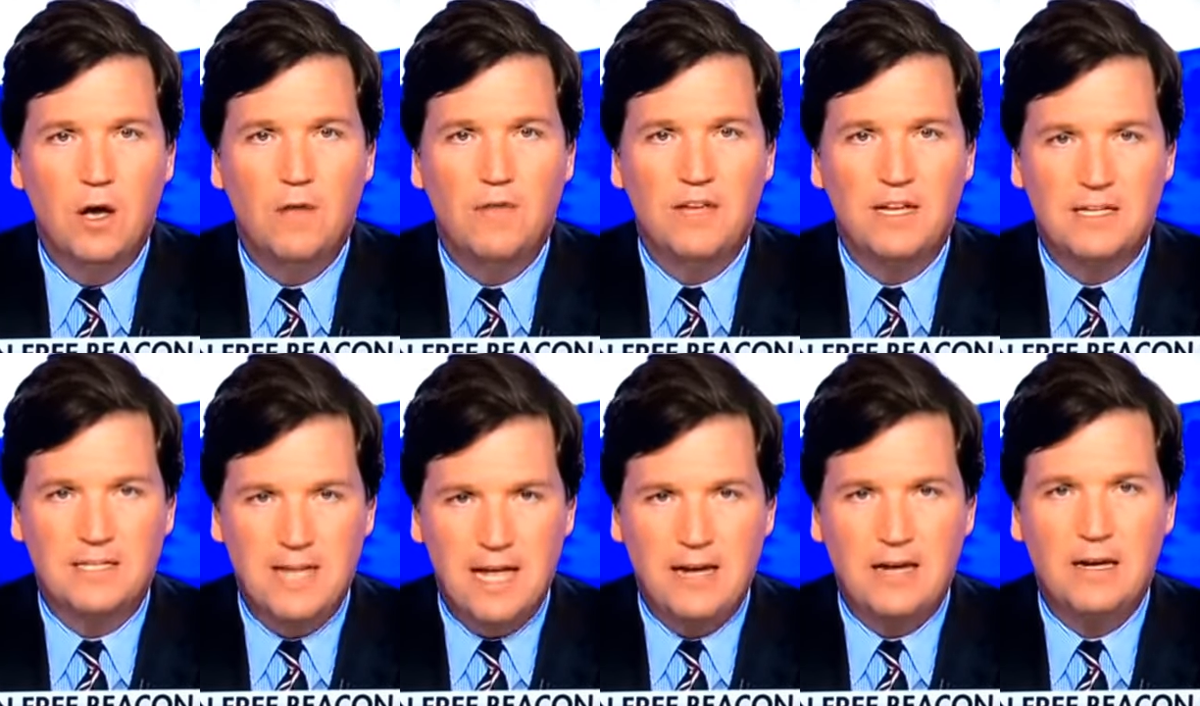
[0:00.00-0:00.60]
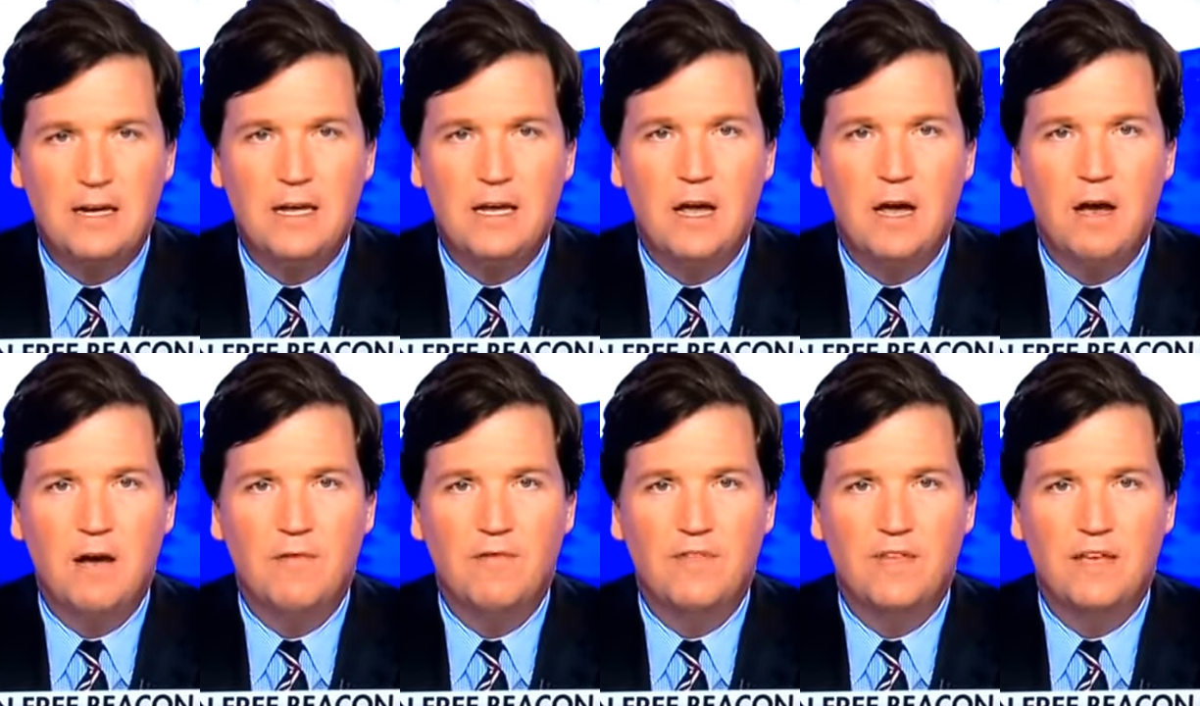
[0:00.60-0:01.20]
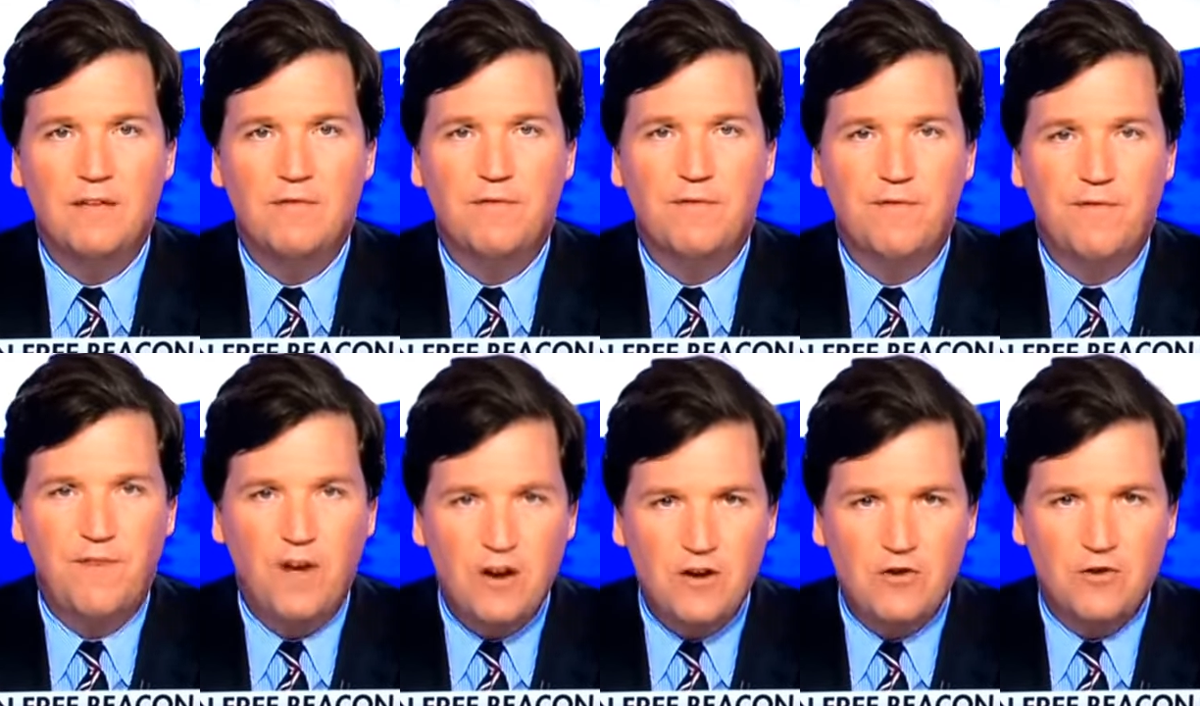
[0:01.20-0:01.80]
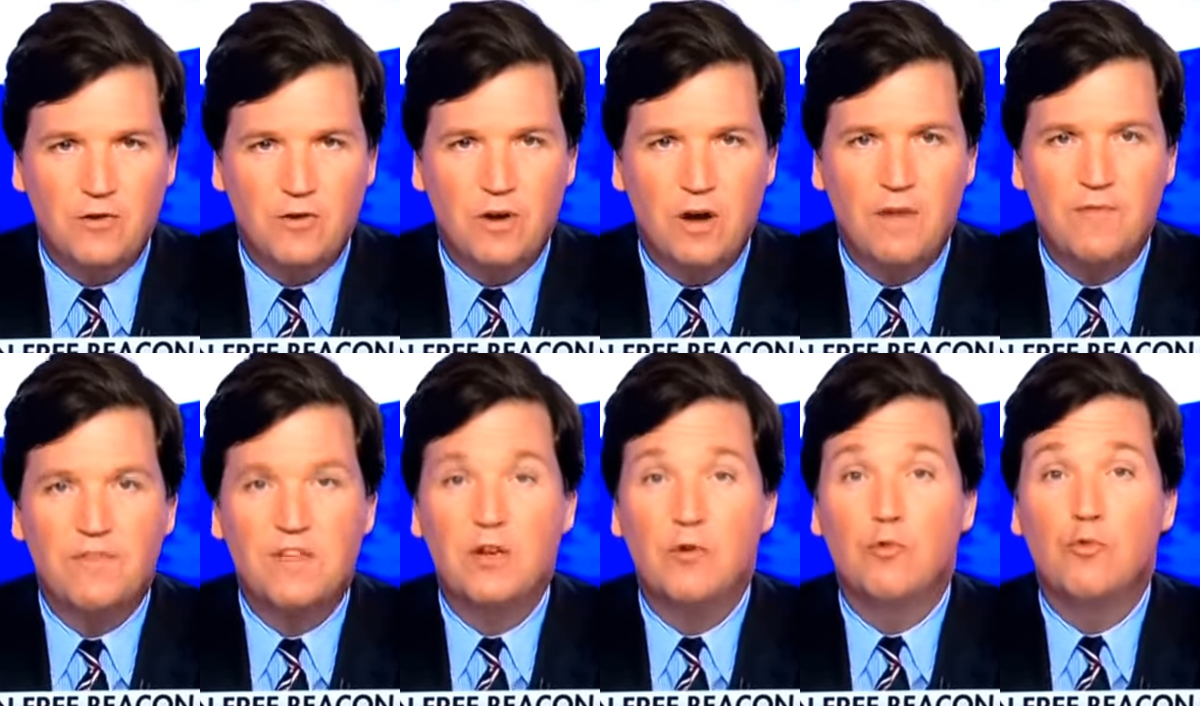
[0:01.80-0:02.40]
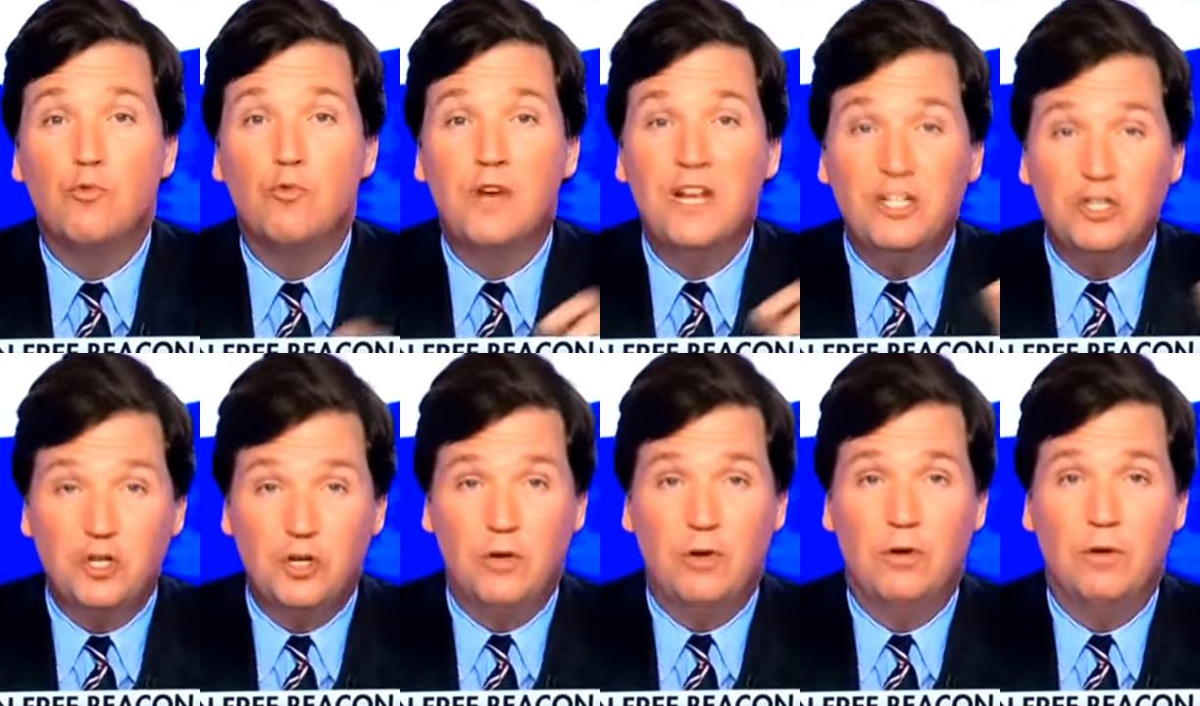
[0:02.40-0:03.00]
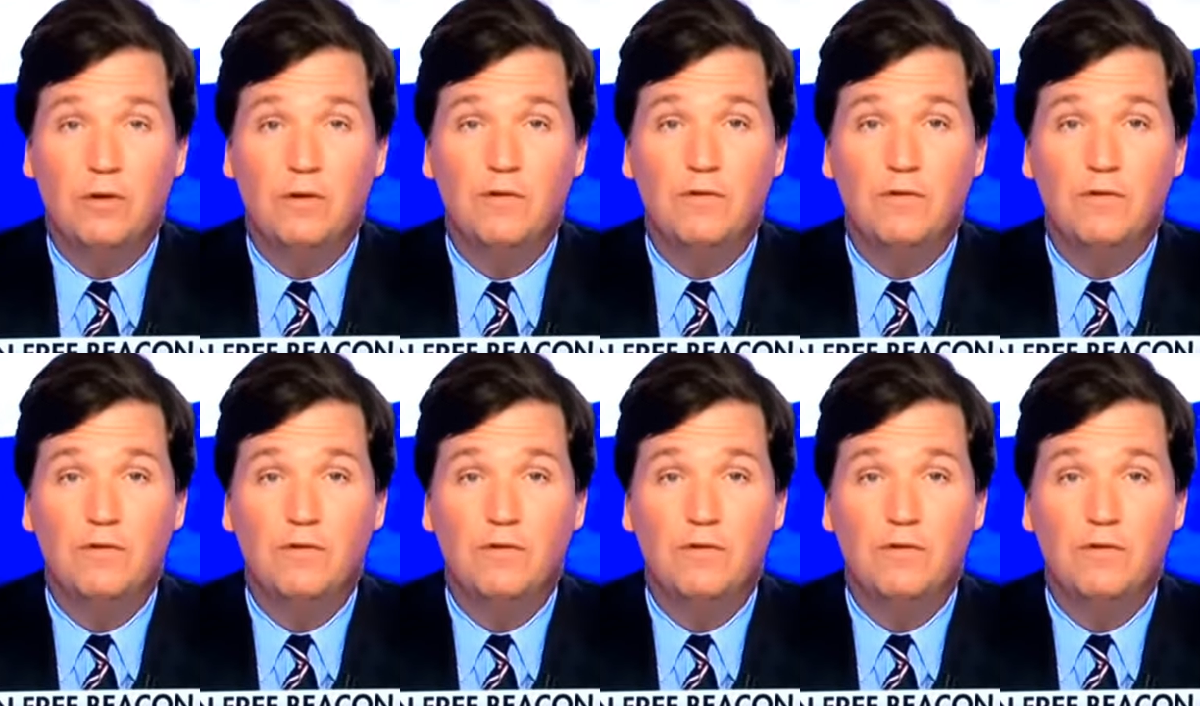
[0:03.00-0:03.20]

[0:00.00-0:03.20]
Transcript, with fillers: the identity of the funder of the original